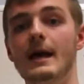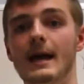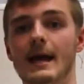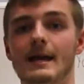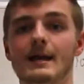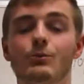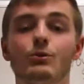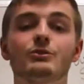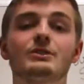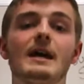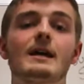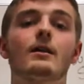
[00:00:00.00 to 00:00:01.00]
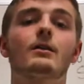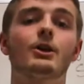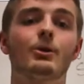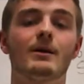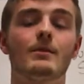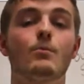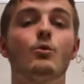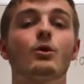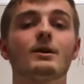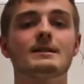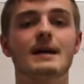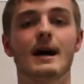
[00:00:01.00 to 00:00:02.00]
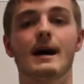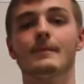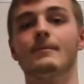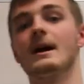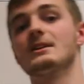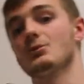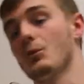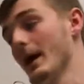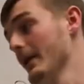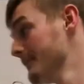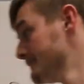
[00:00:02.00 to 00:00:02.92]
and it will take a little bit more time as well.